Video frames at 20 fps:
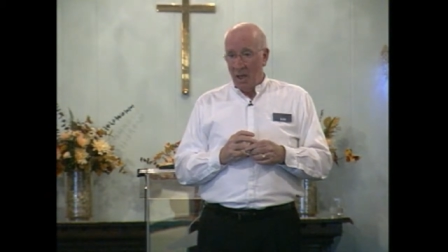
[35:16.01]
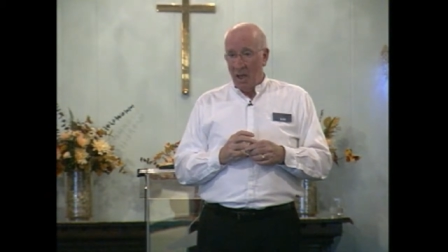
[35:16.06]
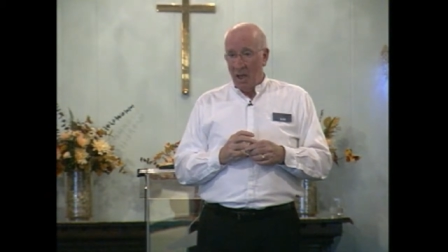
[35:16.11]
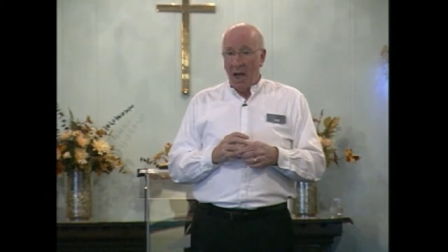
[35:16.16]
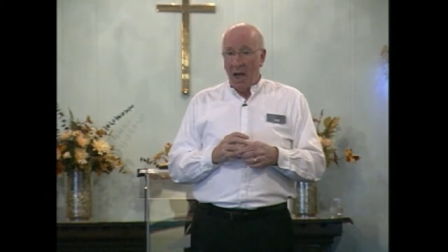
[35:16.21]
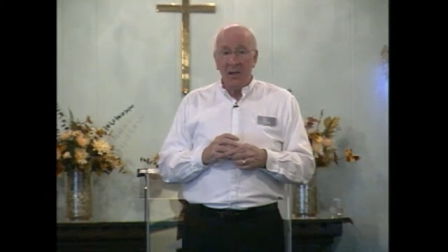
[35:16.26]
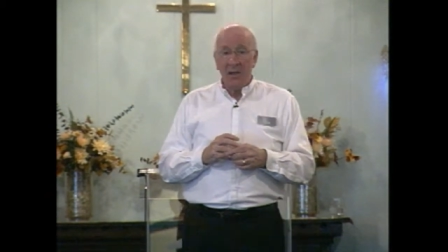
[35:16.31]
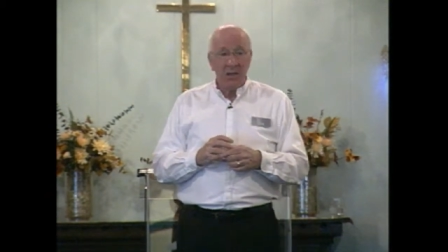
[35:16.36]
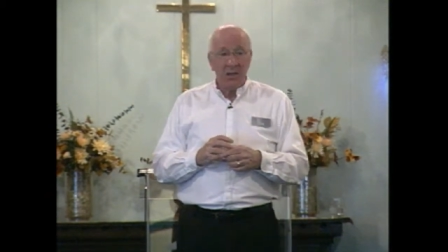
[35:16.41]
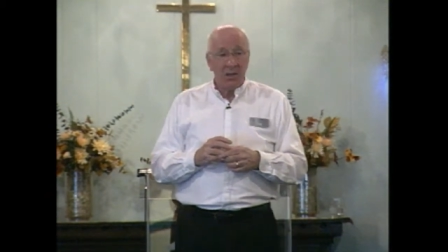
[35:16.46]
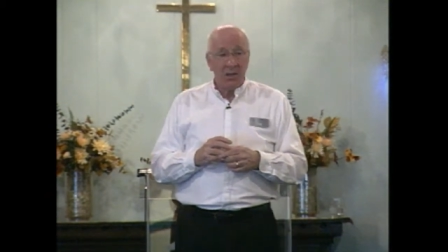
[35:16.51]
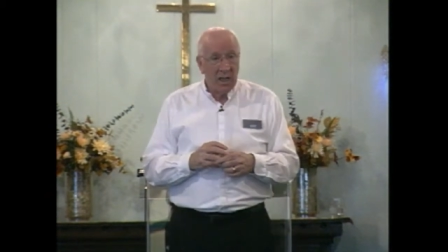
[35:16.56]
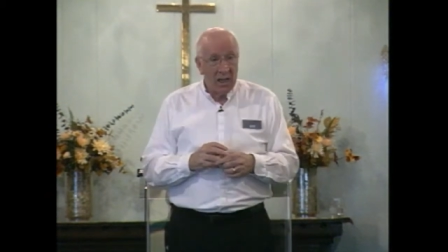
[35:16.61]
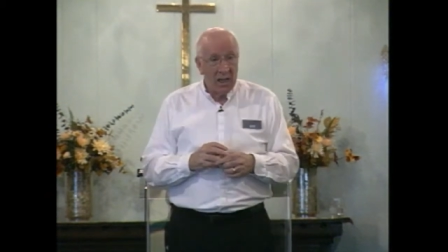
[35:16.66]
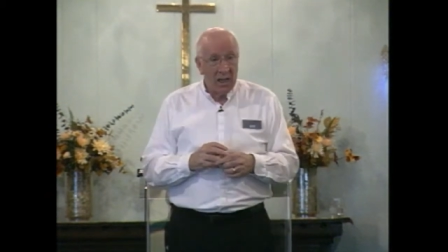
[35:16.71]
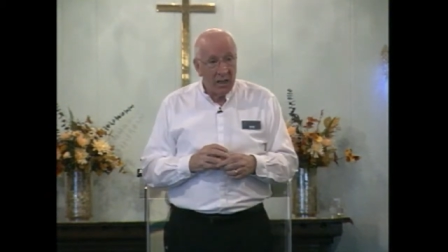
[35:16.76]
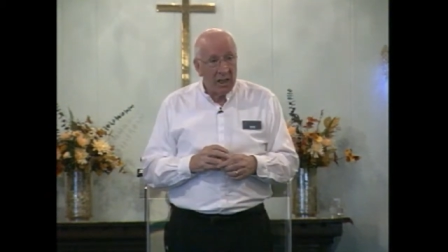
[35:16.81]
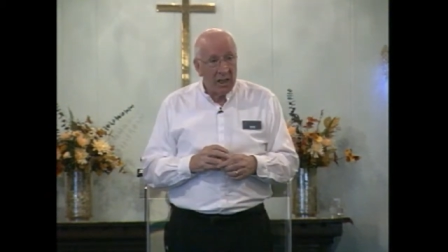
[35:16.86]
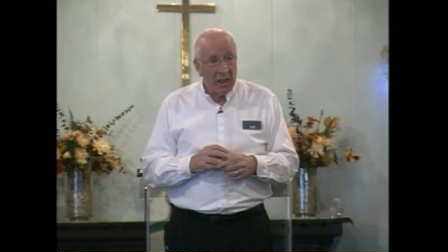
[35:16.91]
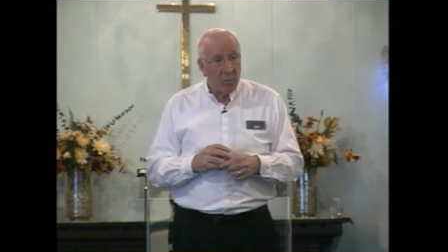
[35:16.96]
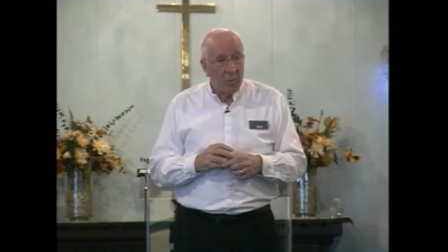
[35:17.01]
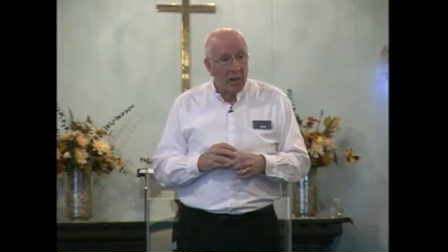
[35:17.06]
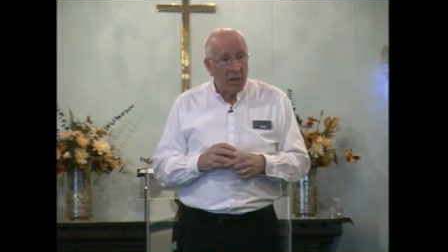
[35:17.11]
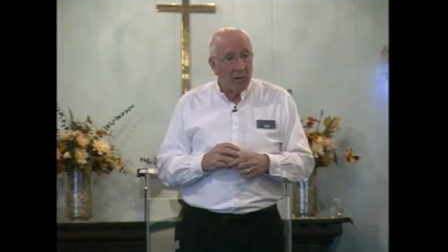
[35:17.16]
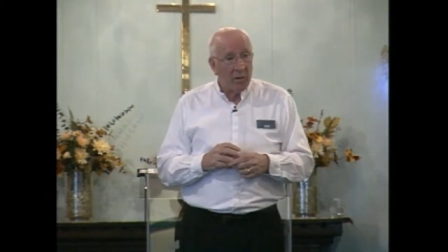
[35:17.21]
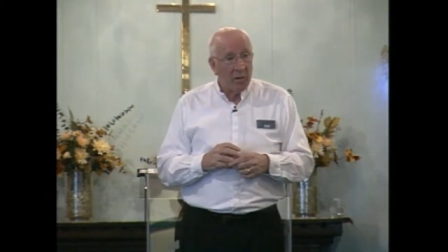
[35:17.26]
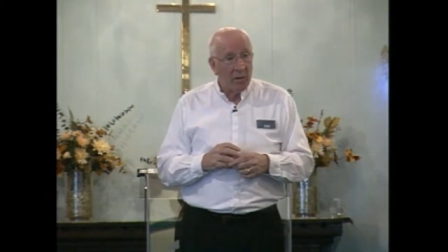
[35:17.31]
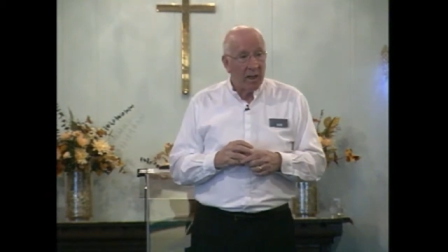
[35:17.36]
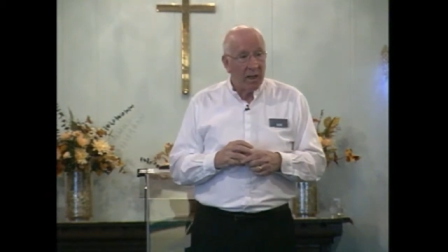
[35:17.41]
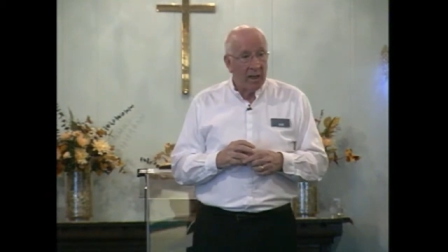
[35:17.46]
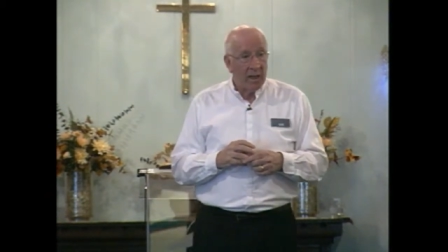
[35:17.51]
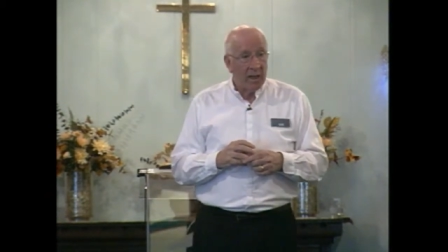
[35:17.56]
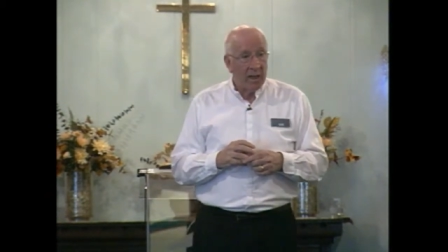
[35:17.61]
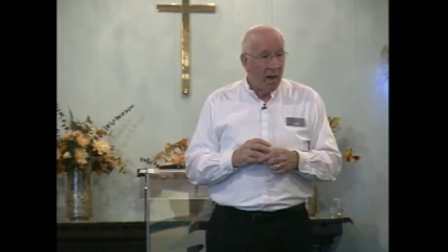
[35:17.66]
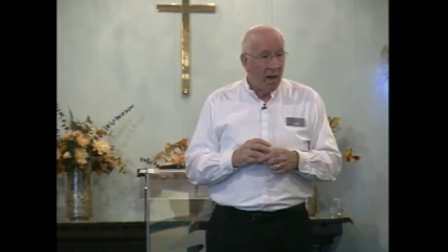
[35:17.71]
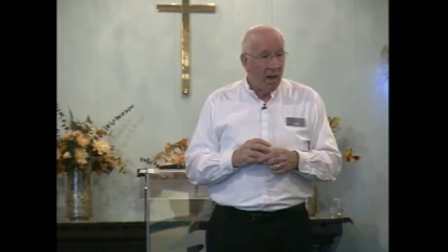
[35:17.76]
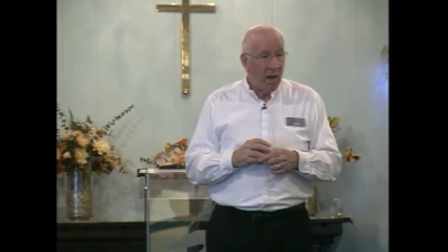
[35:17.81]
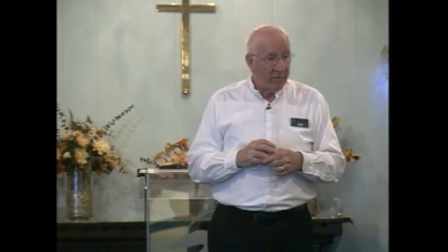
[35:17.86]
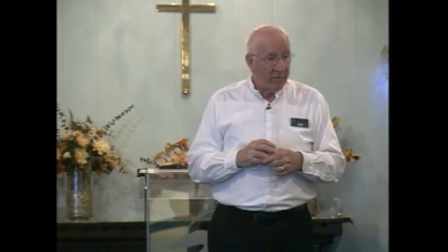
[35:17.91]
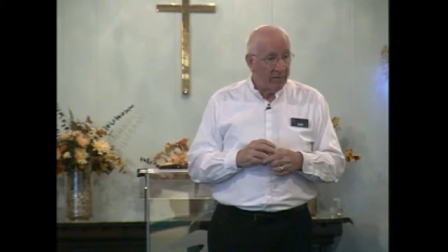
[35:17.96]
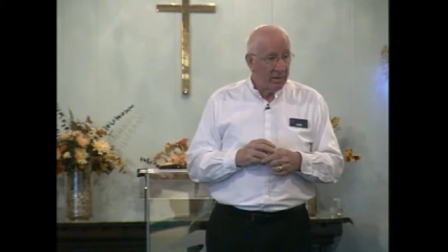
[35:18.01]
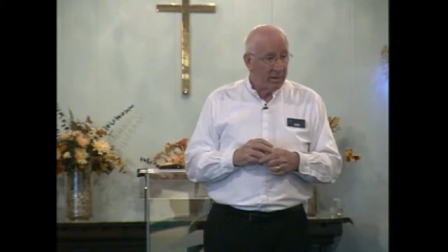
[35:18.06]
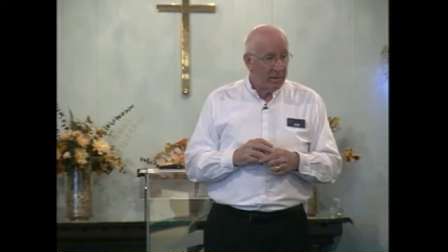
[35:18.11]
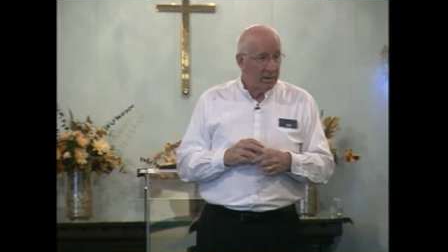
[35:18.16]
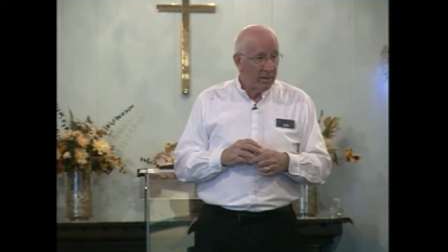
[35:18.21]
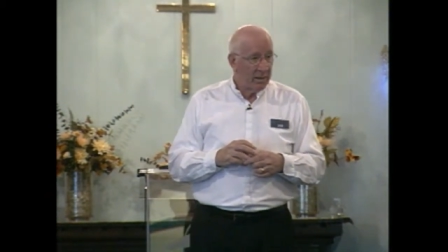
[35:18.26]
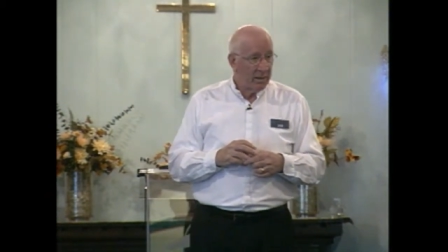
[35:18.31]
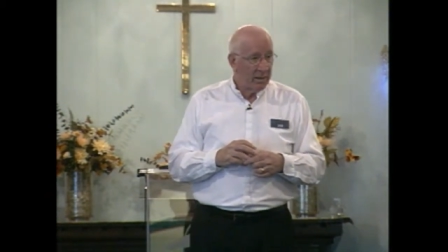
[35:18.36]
I just need to get rid of my stuff